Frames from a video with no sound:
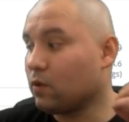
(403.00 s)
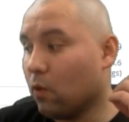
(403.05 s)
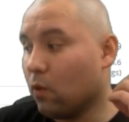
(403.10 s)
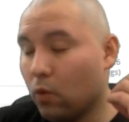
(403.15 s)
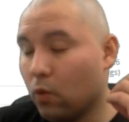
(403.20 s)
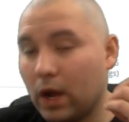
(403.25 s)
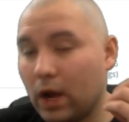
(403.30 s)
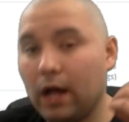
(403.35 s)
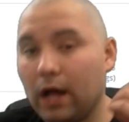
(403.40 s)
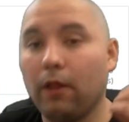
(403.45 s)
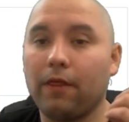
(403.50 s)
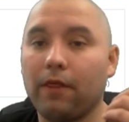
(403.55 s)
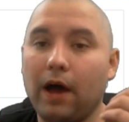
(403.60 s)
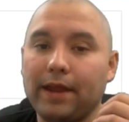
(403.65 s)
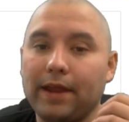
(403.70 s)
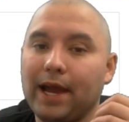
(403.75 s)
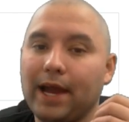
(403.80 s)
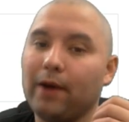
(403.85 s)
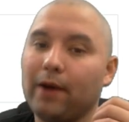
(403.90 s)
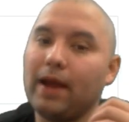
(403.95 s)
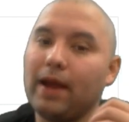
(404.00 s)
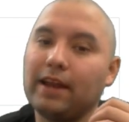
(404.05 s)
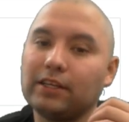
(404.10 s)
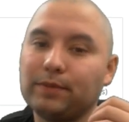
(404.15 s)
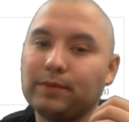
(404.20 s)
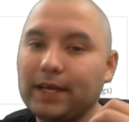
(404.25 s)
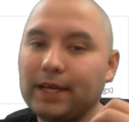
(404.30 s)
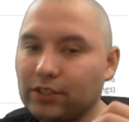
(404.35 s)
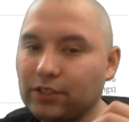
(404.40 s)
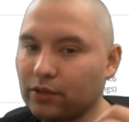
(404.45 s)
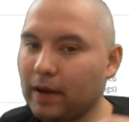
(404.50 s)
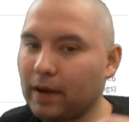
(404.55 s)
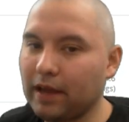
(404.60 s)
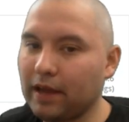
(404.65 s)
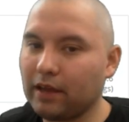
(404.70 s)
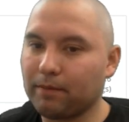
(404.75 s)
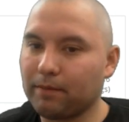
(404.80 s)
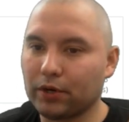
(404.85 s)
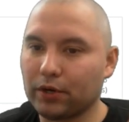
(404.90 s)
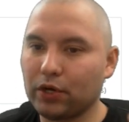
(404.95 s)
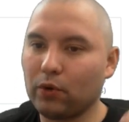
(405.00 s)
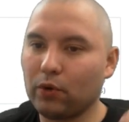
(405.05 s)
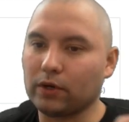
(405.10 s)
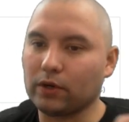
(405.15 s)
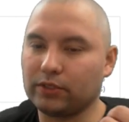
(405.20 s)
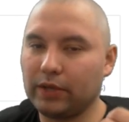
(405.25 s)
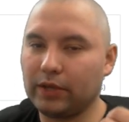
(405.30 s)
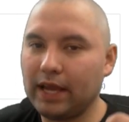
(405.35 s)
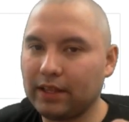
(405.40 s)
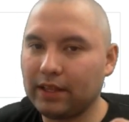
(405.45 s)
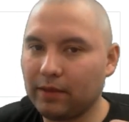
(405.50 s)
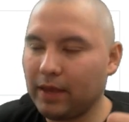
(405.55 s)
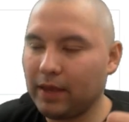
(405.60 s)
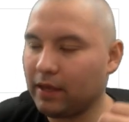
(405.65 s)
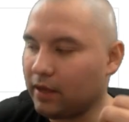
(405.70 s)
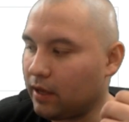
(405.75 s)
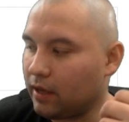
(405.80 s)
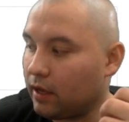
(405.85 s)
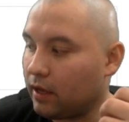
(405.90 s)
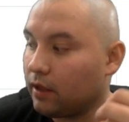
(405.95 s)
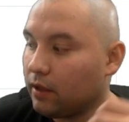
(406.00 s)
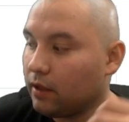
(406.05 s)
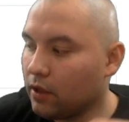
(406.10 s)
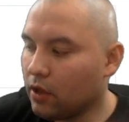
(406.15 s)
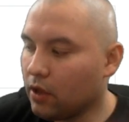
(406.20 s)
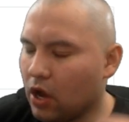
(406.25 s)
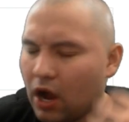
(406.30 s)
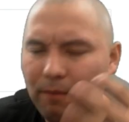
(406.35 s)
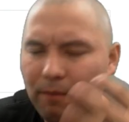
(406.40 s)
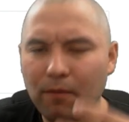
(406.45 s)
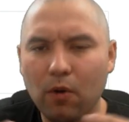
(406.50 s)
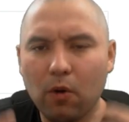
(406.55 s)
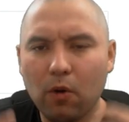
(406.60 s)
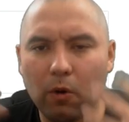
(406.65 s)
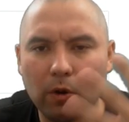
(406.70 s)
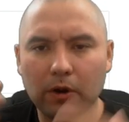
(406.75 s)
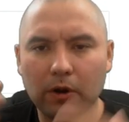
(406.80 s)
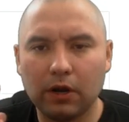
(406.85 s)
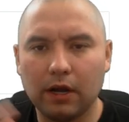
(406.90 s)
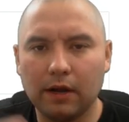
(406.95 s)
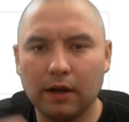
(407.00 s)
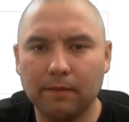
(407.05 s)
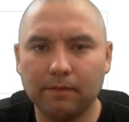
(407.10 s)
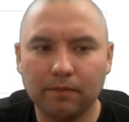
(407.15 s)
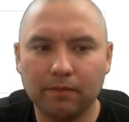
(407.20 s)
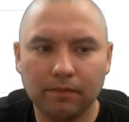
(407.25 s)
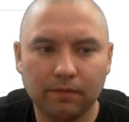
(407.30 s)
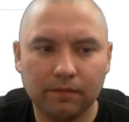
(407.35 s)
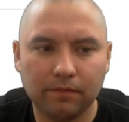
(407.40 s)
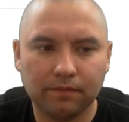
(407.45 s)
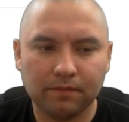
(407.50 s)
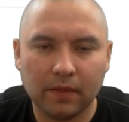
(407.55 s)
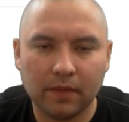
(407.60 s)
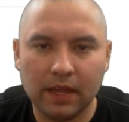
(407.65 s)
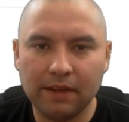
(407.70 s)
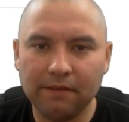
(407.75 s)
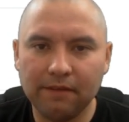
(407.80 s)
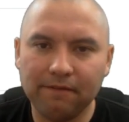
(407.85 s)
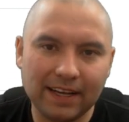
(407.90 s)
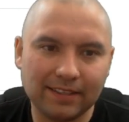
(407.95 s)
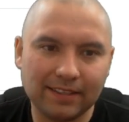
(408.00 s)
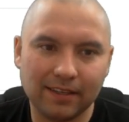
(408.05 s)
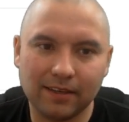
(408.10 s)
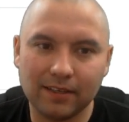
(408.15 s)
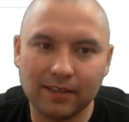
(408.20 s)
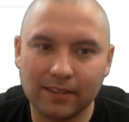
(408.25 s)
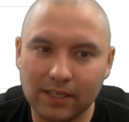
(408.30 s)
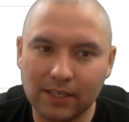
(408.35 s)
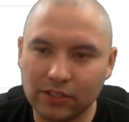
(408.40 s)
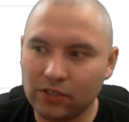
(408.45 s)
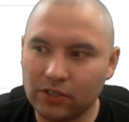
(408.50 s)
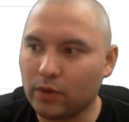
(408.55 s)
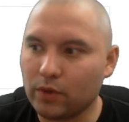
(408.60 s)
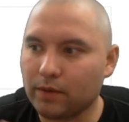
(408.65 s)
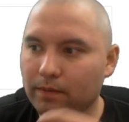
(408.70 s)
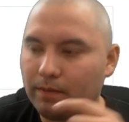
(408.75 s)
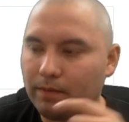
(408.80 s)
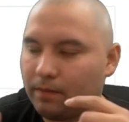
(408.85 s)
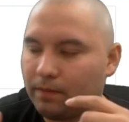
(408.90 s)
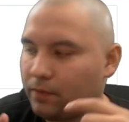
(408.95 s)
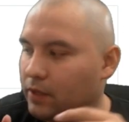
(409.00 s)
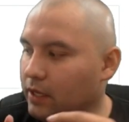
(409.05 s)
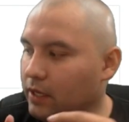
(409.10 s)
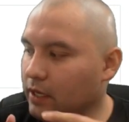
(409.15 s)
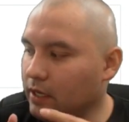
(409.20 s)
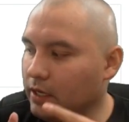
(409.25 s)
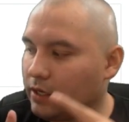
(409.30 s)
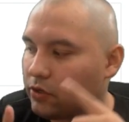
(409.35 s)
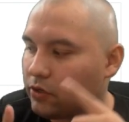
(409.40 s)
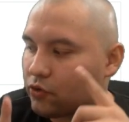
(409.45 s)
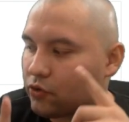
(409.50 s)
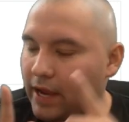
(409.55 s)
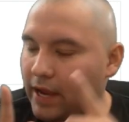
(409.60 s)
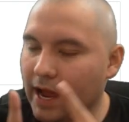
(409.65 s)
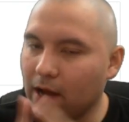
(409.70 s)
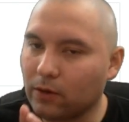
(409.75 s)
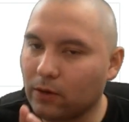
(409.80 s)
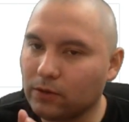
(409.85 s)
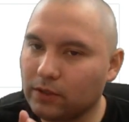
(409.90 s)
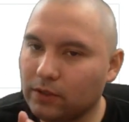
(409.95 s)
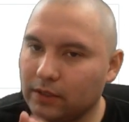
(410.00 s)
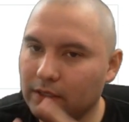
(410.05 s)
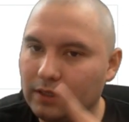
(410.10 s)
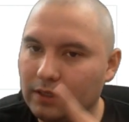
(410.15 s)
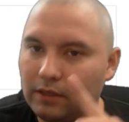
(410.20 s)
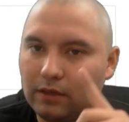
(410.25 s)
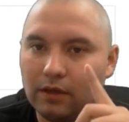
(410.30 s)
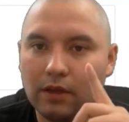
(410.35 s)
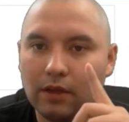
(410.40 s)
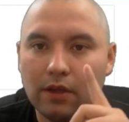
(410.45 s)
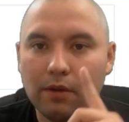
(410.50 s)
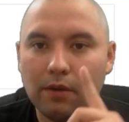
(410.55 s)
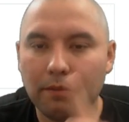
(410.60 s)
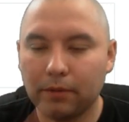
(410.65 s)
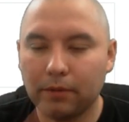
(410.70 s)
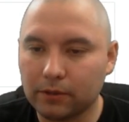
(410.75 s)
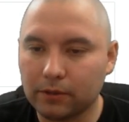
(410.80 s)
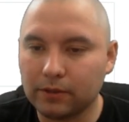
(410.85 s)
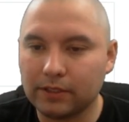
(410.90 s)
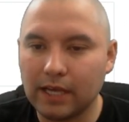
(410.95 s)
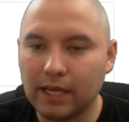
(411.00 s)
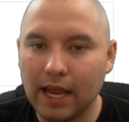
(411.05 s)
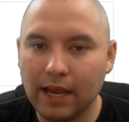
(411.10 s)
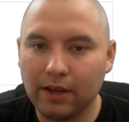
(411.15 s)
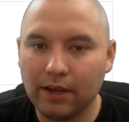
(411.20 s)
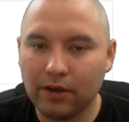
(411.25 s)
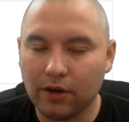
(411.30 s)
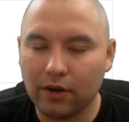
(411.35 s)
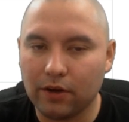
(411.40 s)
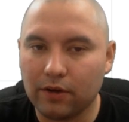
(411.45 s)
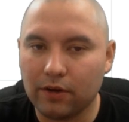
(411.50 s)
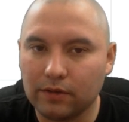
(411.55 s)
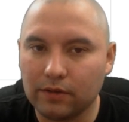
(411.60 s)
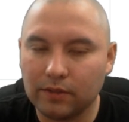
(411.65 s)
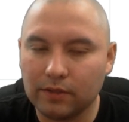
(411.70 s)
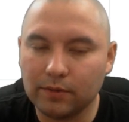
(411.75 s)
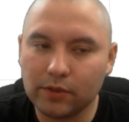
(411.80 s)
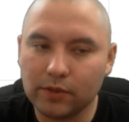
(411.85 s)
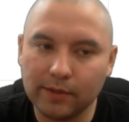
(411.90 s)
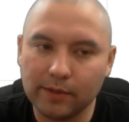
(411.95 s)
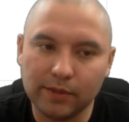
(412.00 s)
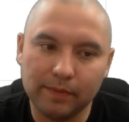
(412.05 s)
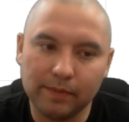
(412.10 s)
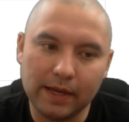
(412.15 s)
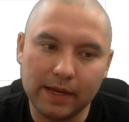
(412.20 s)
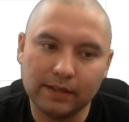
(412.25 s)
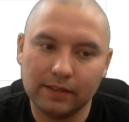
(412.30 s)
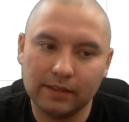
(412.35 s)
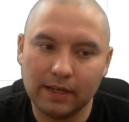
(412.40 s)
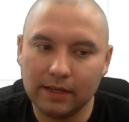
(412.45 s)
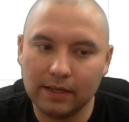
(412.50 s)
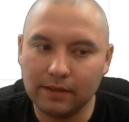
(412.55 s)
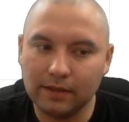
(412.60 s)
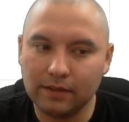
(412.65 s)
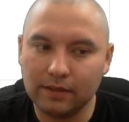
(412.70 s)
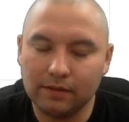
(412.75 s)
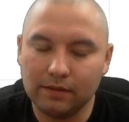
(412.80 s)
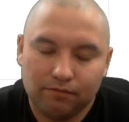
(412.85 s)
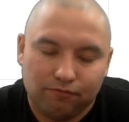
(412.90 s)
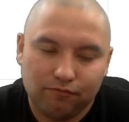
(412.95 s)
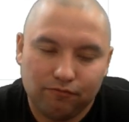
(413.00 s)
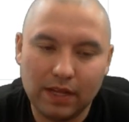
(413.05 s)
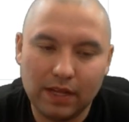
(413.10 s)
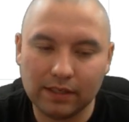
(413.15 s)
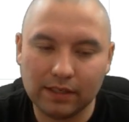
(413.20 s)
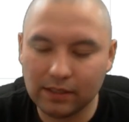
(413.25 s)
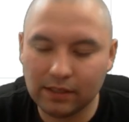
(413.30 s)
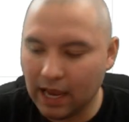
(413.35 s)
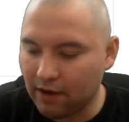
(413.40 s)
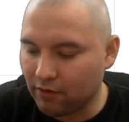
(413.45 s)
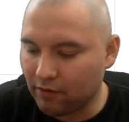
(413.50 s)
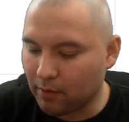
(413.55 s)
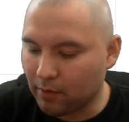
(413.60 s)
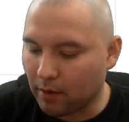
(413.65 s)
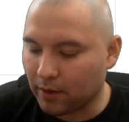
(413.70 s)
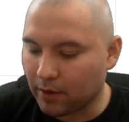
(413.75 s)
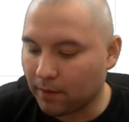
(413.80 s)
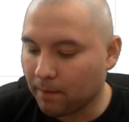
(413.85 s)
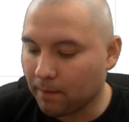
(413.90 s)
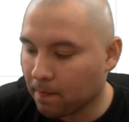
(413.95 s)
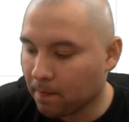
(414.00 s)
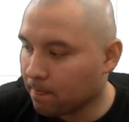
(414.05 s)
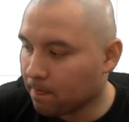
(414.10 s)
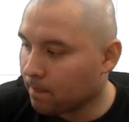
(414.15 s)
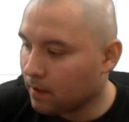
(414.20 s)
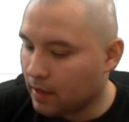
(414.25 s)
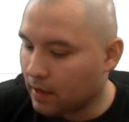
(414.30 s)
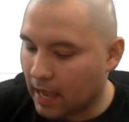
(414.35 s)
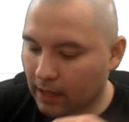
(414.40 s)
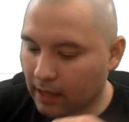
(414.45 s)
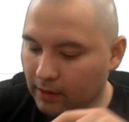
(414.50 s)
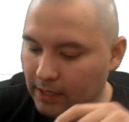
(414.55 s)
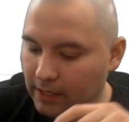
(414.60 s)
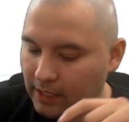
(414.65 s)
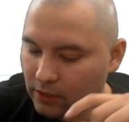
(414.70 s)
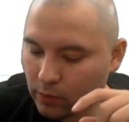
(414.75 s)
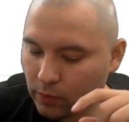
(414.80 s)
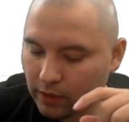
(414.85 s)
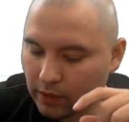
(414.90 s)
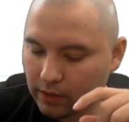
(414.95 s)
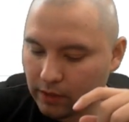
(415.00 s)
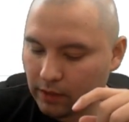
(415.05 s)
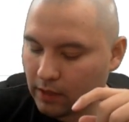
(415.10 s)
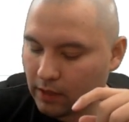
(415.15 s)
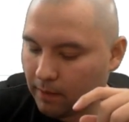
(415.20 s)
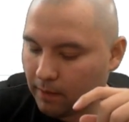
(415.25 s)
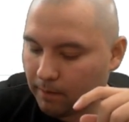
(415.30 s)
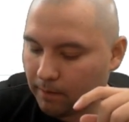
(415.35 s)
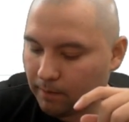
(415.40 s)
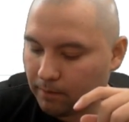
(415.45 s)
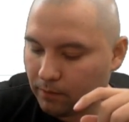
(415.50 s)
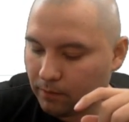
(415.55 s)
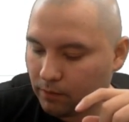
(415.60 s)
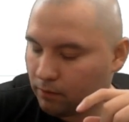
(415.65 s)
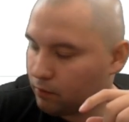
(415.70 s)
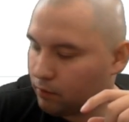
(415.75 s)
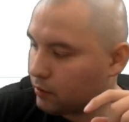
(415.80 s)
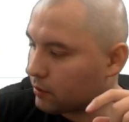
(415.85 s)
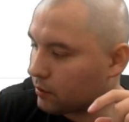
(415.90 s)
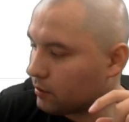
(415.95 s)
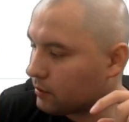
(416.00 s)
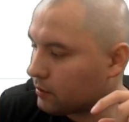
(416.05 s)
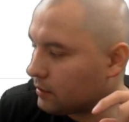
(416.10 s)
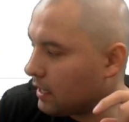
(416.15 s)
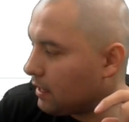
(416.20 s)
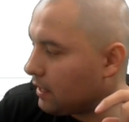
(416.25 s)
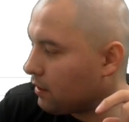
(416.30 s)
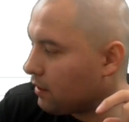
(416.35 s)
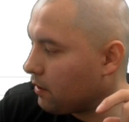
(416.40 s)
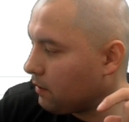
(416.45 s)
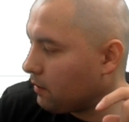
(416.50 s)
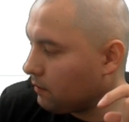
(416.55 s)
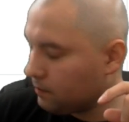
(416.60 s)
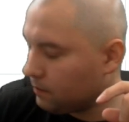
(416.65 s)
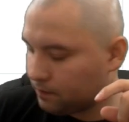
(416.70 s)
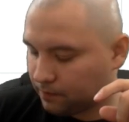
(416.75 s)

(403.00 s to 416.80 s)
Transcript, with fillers: well thought out, and it's because you're buying it per course, so you have to make a more invested decision, where the Treehouse and Pluralsight are subscription based, and that's kind of a bummer. At least with Pluralsight, though,